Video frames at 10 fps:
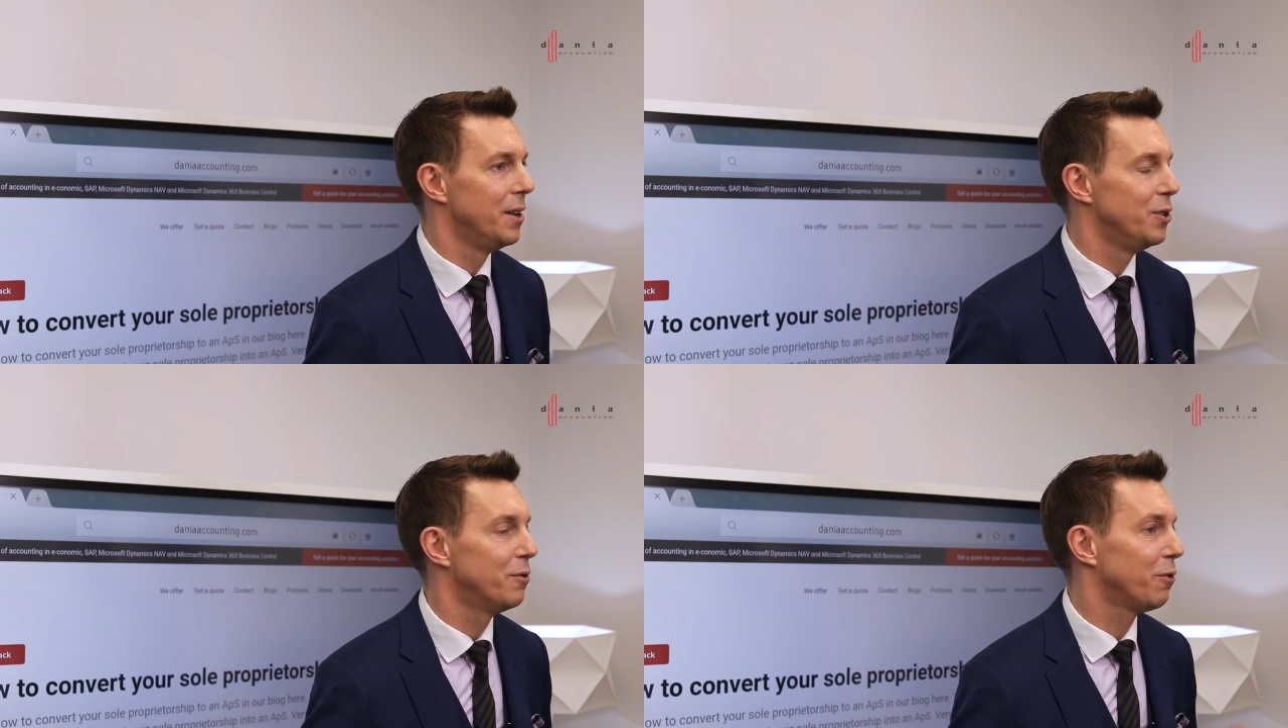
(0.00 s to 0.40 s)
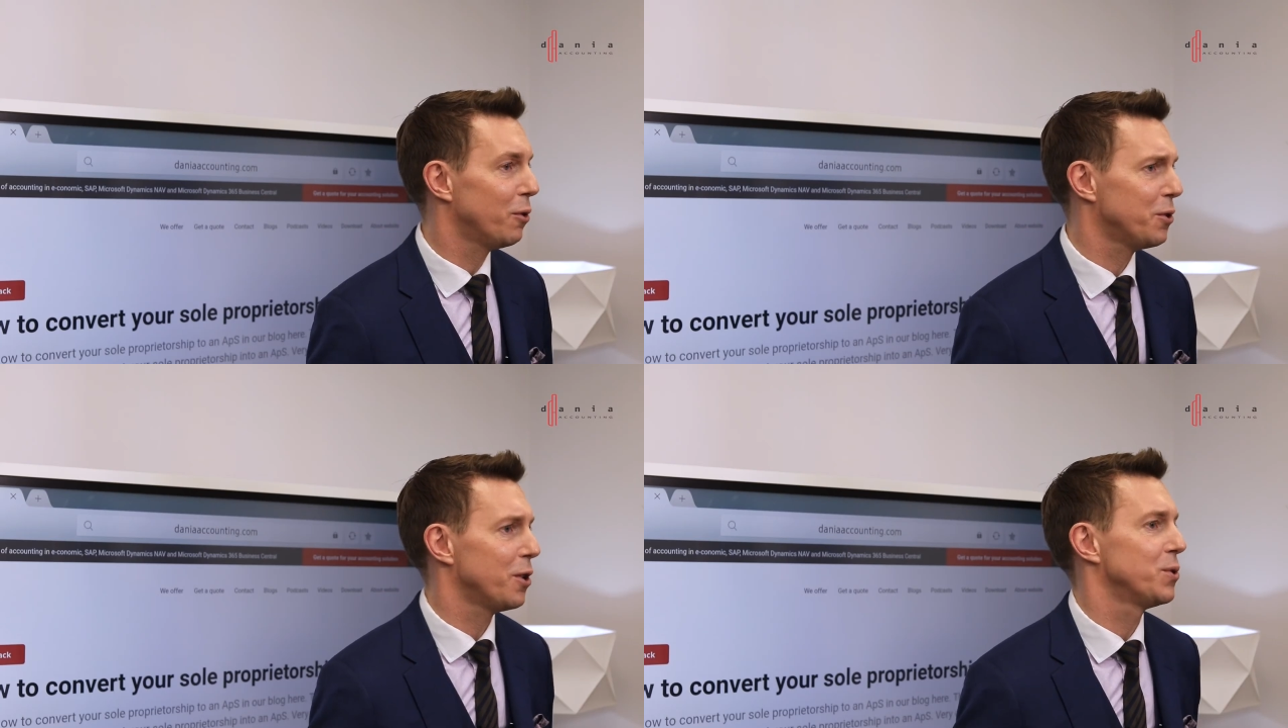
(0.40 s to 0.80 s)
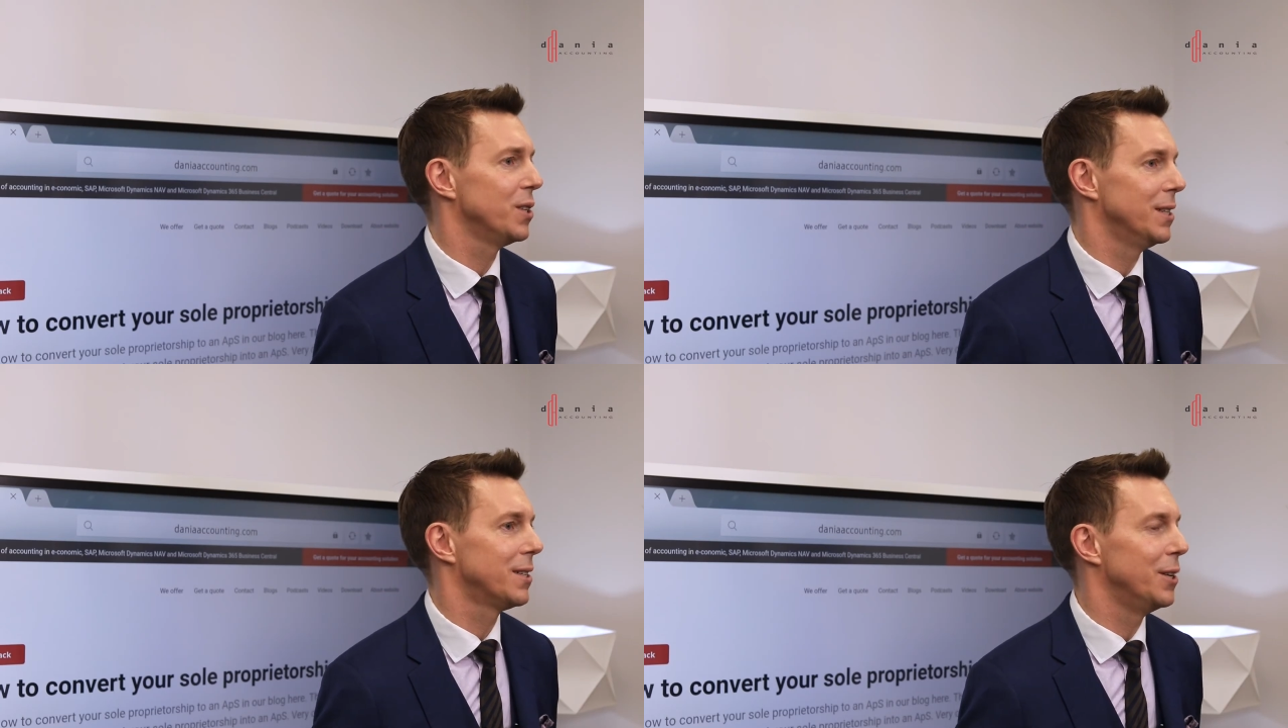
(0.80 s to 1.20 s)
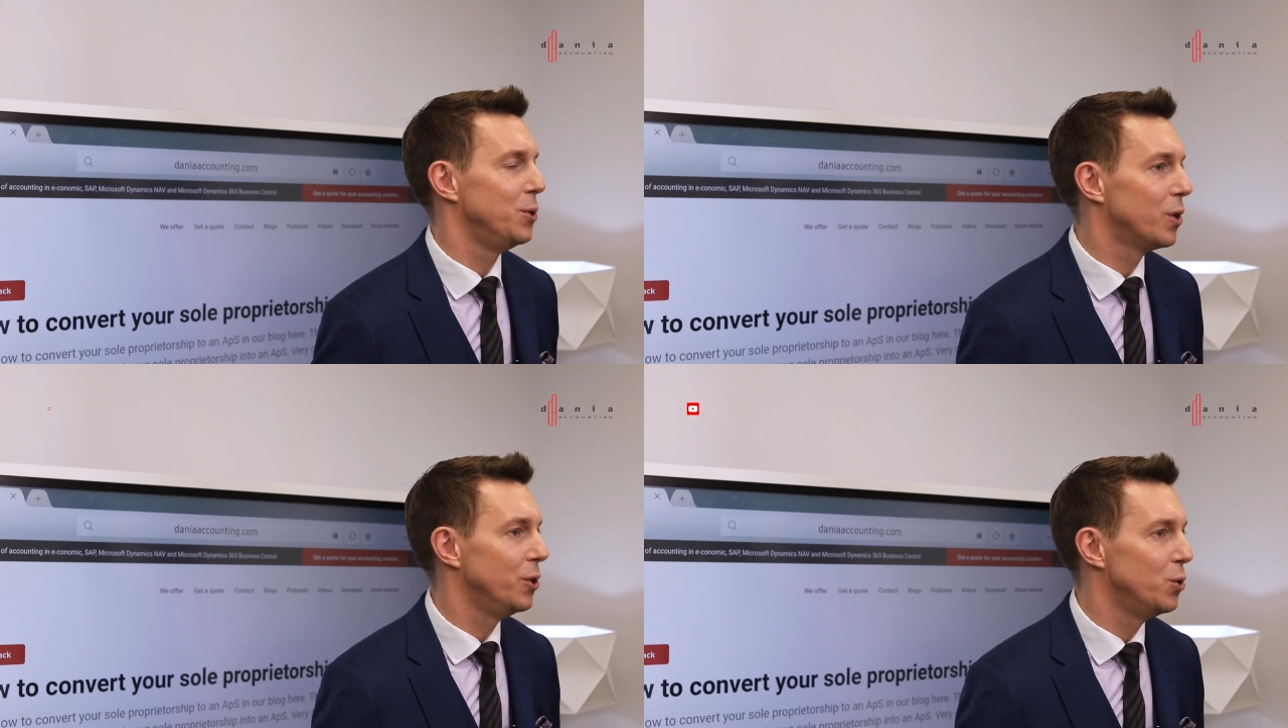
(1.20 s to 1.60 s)
The fourth option is that
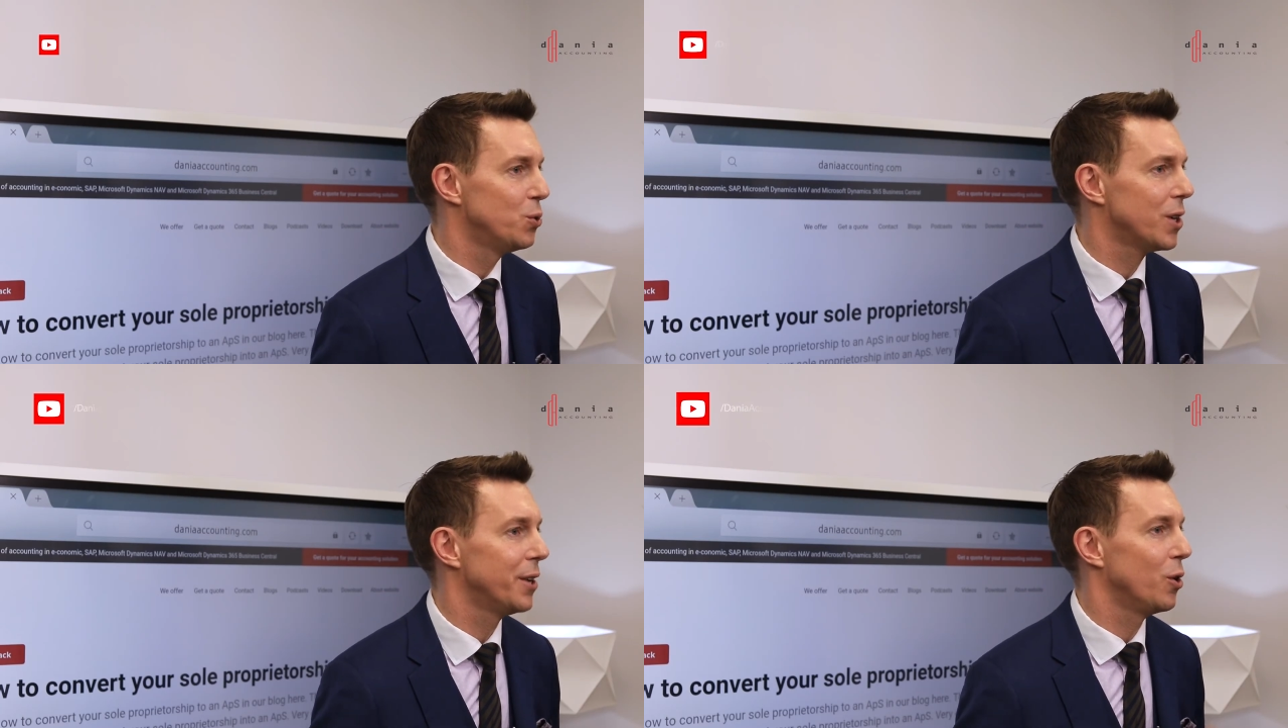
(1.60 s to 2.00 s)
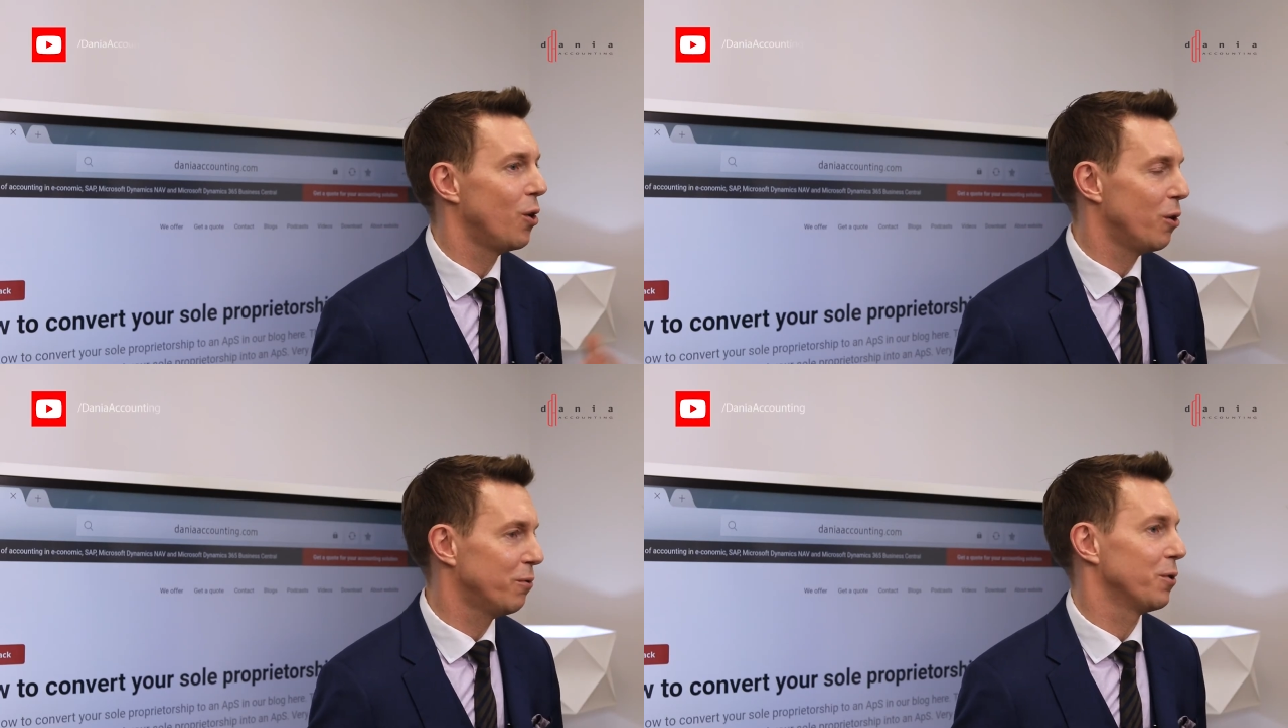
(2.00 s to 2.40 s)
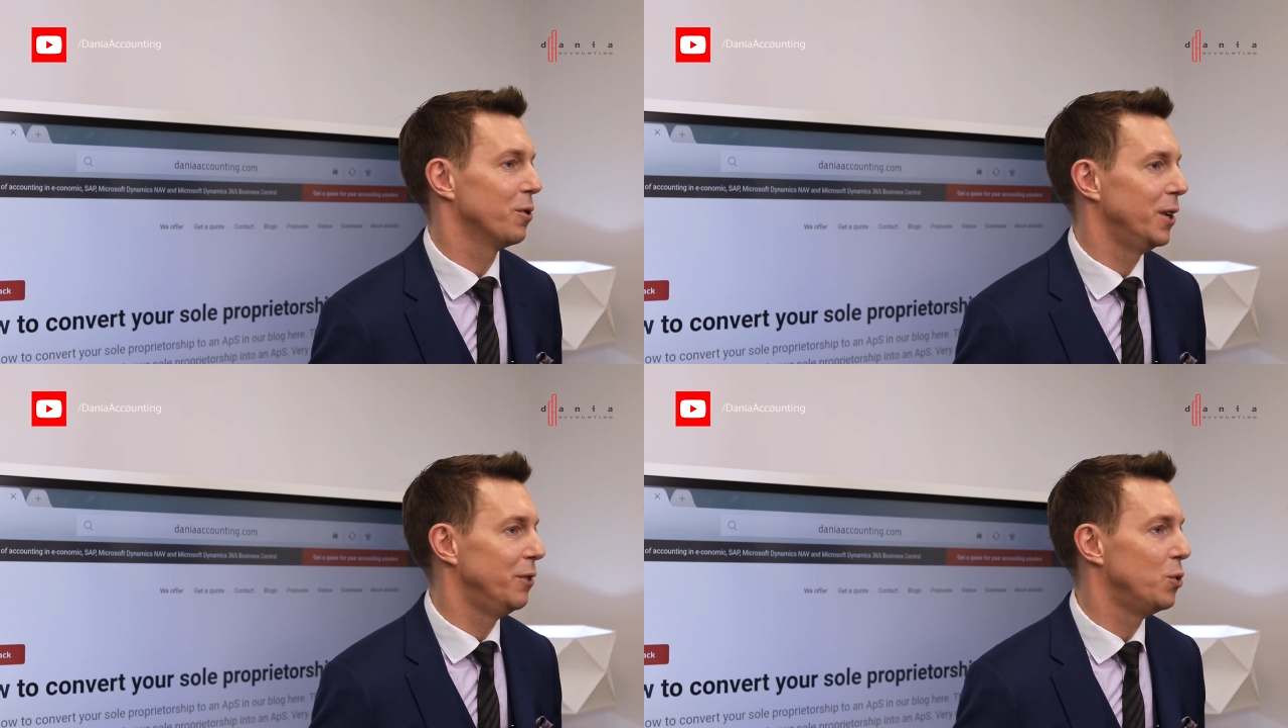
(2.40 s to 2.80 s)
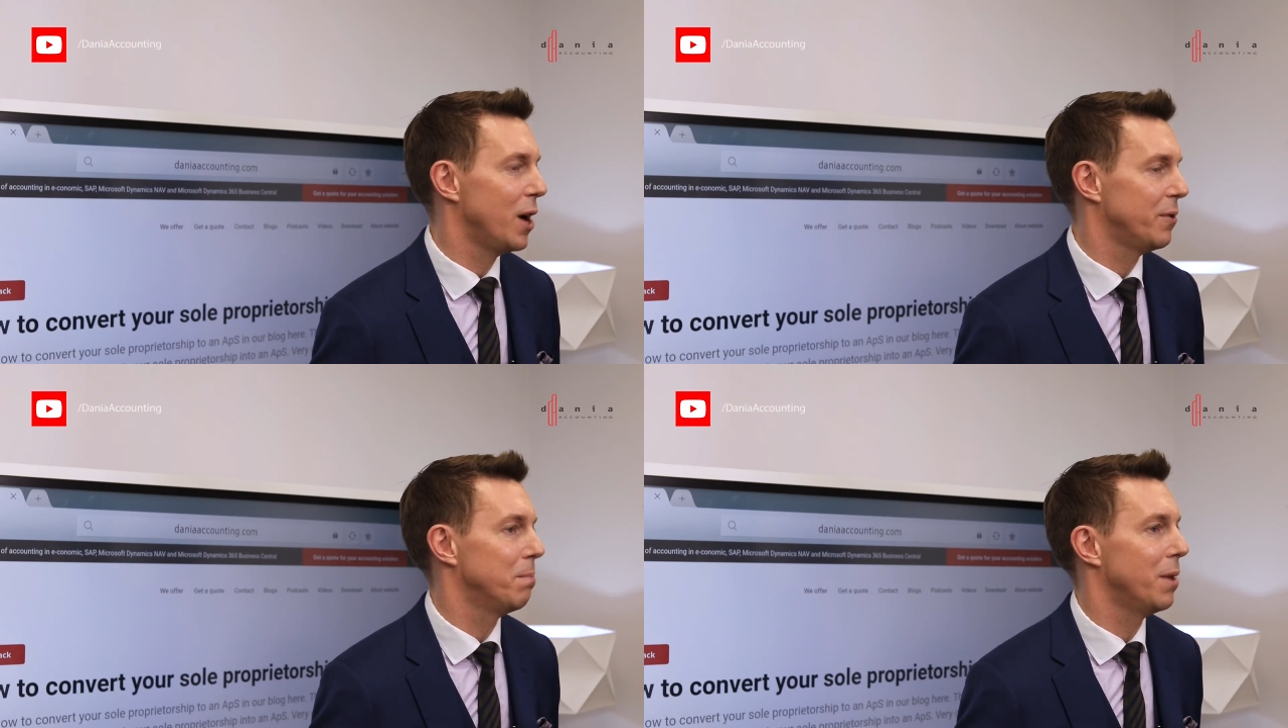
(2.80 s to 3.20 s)
you can use an offer if you
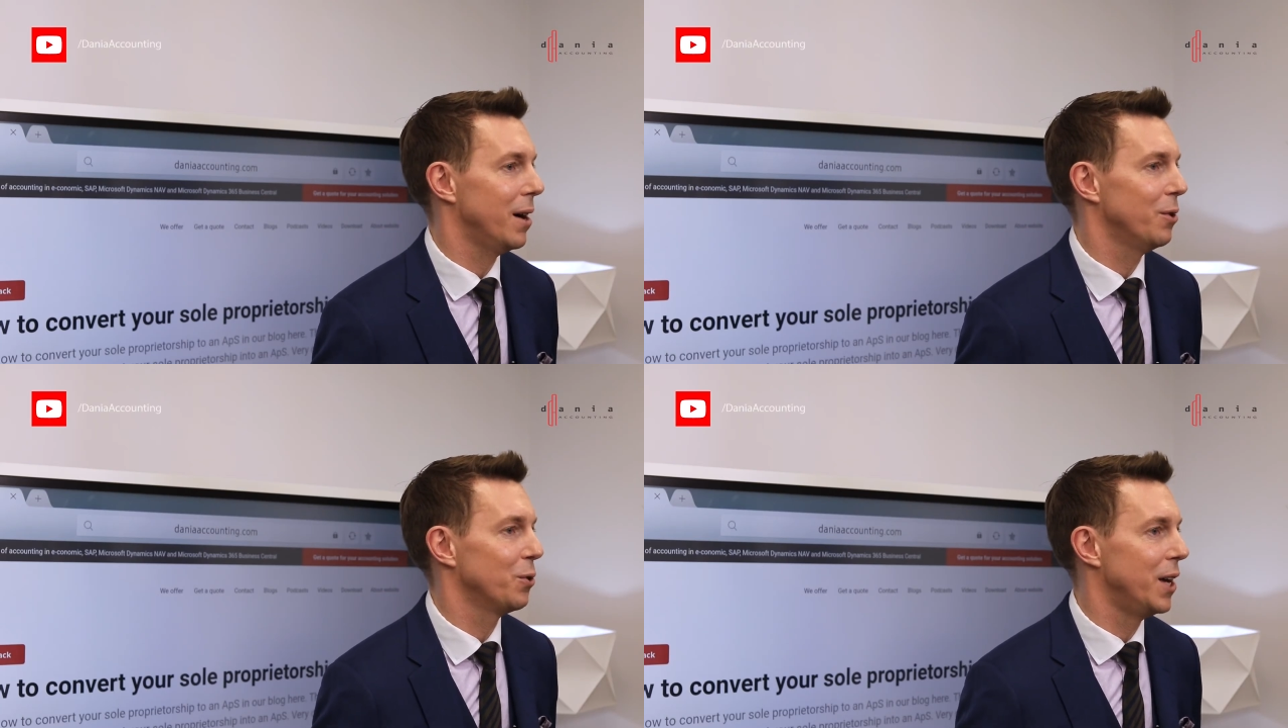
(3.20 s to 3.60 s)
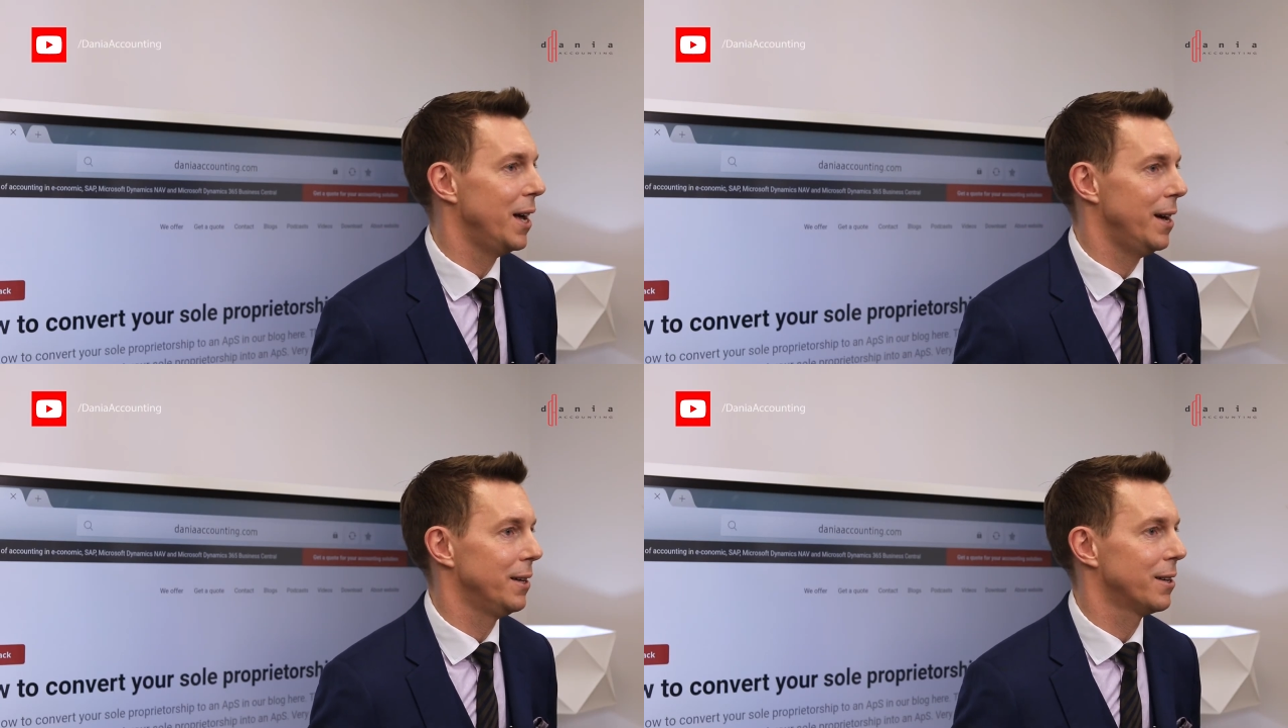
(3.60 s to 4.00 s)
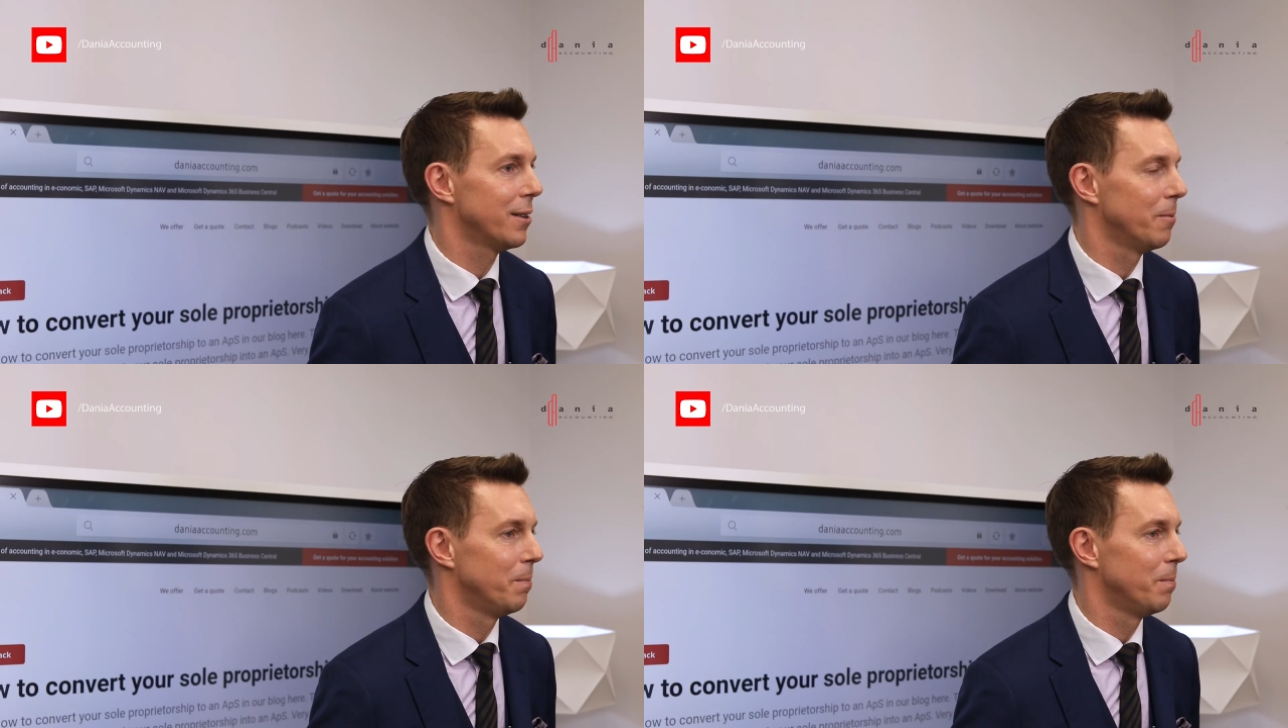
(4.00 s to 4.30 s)
have a buyer on hand.